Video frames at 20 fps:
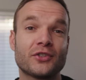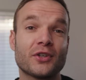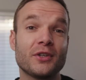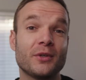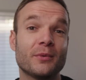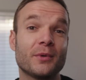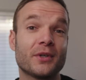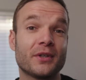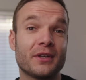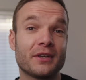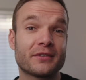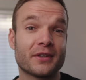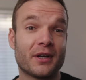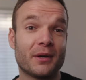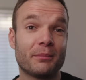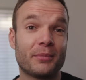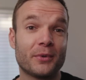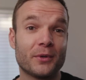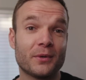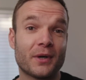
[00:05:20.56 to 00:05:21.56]
show you a good
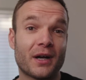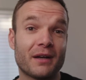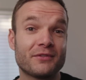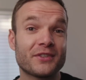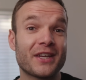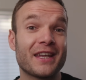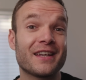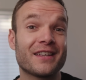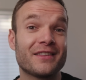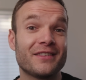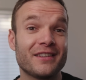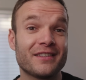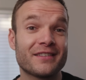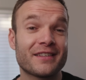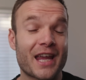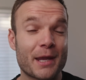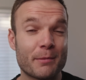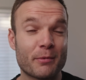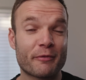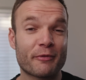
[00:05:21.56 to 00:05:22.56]
example, I've taken this
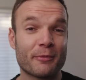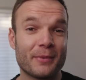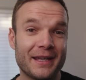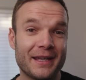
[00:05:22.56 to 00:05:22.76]
table from